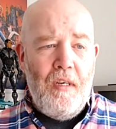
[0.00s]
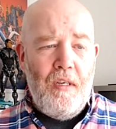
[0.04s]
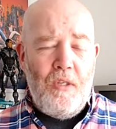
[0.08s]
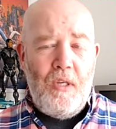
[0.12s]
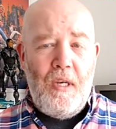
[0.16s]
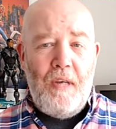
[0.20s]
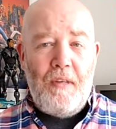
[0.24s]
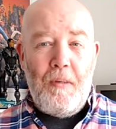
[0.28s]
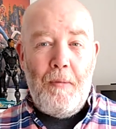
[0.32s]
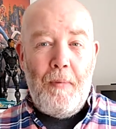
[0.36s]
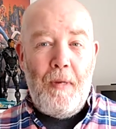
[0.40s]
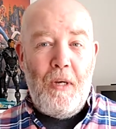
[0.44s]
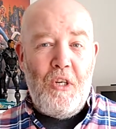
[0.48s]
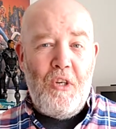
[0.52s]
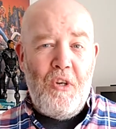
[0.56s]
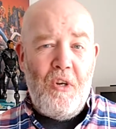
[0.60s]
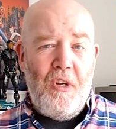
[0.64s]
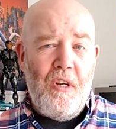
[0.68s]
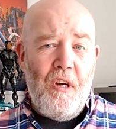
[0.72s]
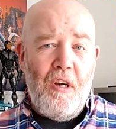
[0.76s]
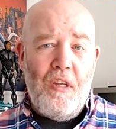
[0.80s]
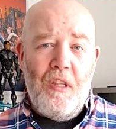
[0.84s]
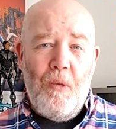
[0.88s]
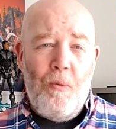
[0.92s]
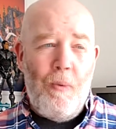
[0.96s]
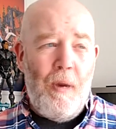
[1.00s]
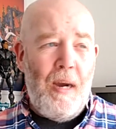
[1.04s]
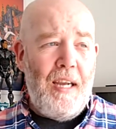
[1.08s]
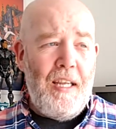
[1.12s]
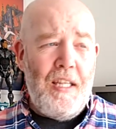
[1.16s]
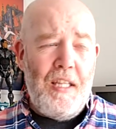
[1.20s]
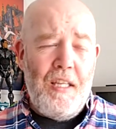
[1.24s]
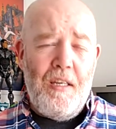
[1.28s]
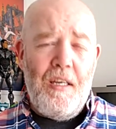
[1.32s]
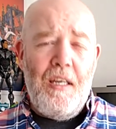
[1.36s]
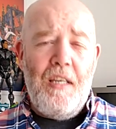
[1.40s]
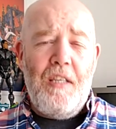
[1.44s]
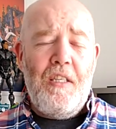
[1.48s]
So you have to make sure you're not in the way.
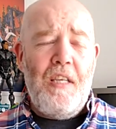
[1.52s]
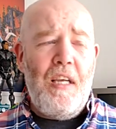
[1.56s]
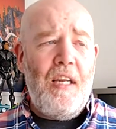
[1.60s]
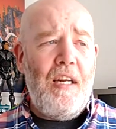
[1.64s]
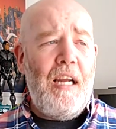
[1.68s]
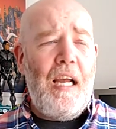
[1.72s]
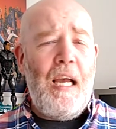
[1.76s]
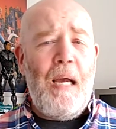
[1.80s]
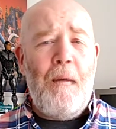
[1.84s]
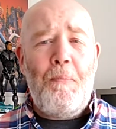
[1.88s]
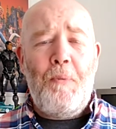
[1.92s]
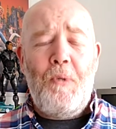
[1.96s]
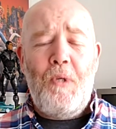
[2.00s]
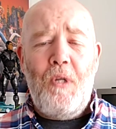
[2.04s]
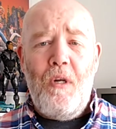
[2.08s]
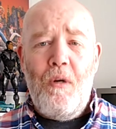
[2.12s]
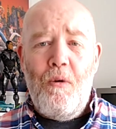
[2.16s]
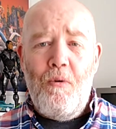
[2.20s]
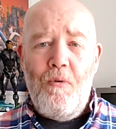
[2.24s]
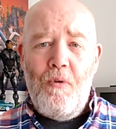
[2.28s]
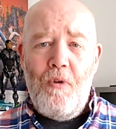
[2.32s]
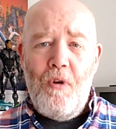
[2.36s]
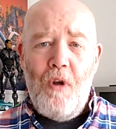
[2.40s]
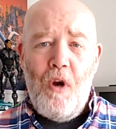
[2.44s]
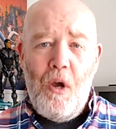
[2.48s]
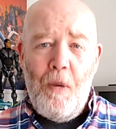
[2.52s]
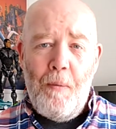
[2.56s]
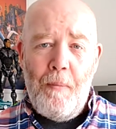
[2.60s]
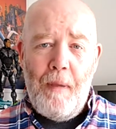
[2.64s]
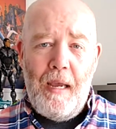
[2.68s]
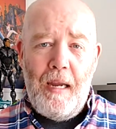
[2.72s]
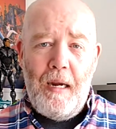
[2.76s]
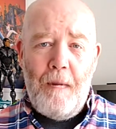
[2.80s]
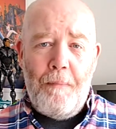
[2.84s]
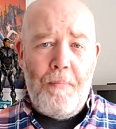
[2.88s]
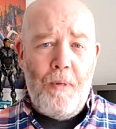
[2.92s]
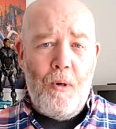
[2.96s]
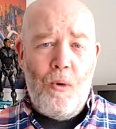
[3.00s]
It's an absolute
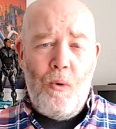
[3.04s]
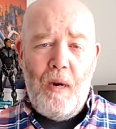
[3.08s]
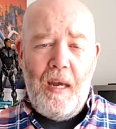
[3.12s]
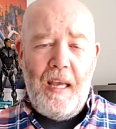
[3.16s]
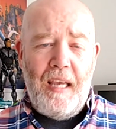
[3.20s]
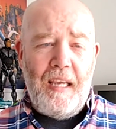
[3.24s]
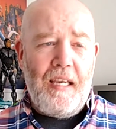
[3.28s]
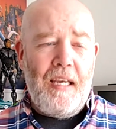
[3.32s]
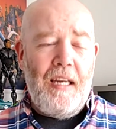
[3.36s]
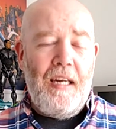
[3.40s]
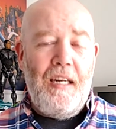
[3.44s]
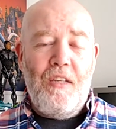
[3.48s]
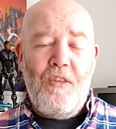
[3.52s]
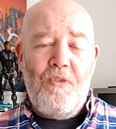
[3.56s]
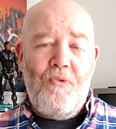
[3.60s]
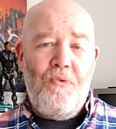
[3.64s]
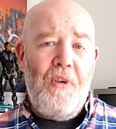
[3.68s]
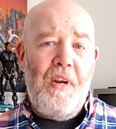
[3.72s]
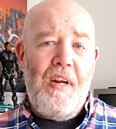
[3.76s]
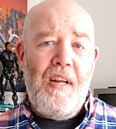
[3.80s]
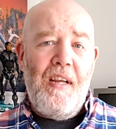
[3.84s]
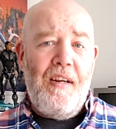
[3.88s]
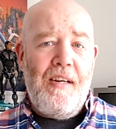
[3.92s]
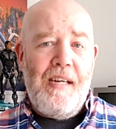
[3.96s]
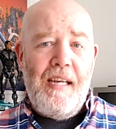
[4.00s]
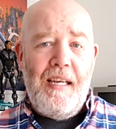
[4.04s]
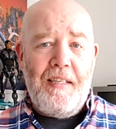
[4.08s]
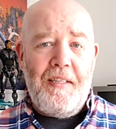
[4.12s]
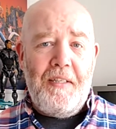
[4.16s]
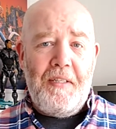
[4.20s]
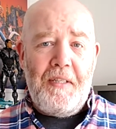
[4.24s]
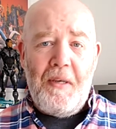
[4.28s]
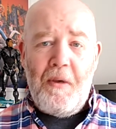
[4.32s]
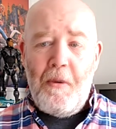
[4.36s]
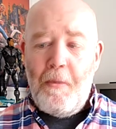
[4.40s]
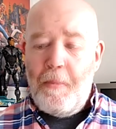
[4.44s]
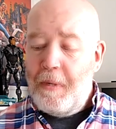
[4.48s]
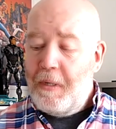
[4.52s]
nightmare and a ball ache, and it's really
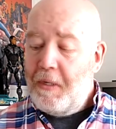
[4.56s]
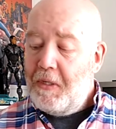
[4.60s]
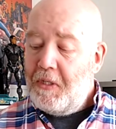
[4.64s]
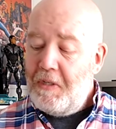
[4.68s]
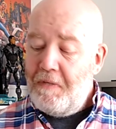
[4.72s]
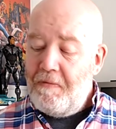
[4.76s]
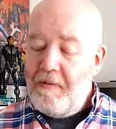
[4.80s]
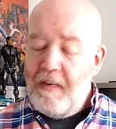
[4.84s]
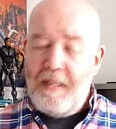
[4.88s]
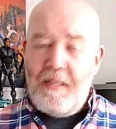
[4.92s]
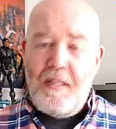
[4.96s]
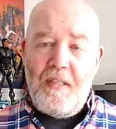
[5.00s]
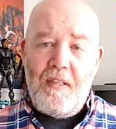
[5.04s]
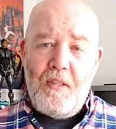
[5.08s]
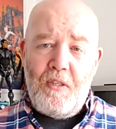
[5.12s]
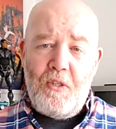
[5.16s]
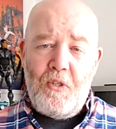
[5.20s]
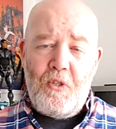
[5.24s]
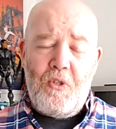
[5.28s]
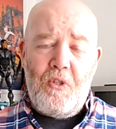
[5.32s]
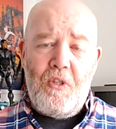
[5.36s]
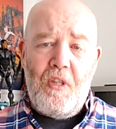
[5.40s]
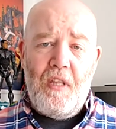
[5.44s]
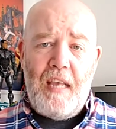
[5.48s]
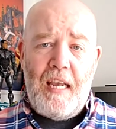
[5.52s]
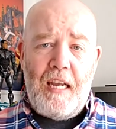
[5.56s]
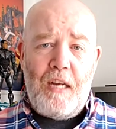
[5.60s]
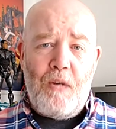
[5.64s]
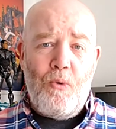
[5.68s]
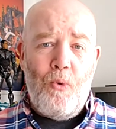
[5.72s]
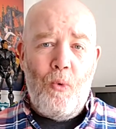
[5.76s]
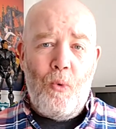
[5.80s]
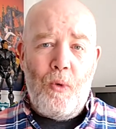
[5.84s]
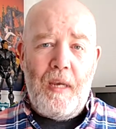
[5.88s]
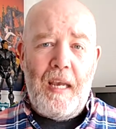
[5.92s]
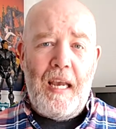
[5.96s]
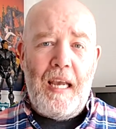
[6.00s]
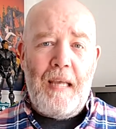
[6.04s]
unnecessary because the rest of the
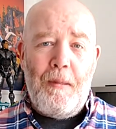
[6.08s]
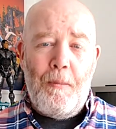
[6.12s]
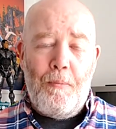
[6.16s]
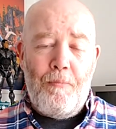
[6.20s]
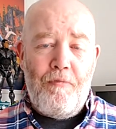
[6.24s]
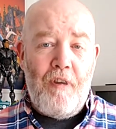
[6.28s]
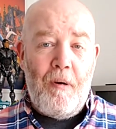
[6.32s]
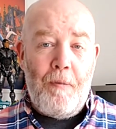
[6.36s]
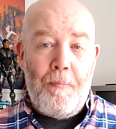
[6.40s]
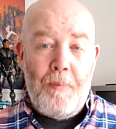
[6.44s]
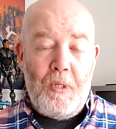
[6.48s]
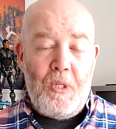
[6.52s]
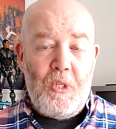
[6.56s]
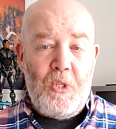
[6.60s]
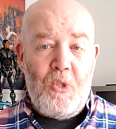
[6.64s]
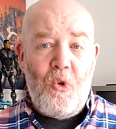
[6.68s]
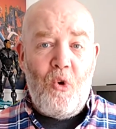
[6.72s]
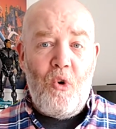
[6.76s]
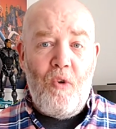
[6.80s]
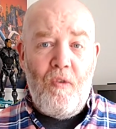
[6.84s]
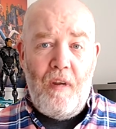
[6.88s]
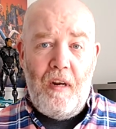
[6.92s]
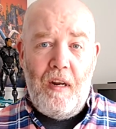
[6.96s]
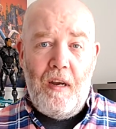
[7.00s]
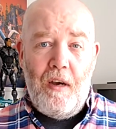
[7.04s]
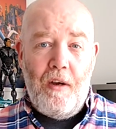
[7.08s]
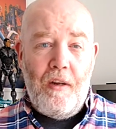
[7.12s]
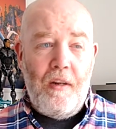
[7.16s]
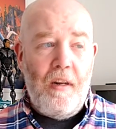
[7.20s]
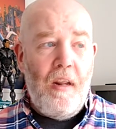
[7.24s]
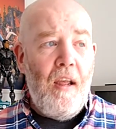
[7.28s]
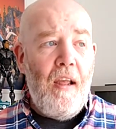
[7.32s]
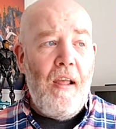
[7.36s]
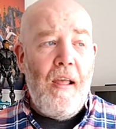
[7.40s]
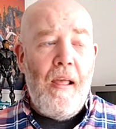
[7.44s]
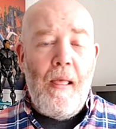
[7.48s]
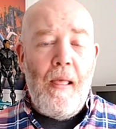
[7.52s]
actual game, the proper storyline,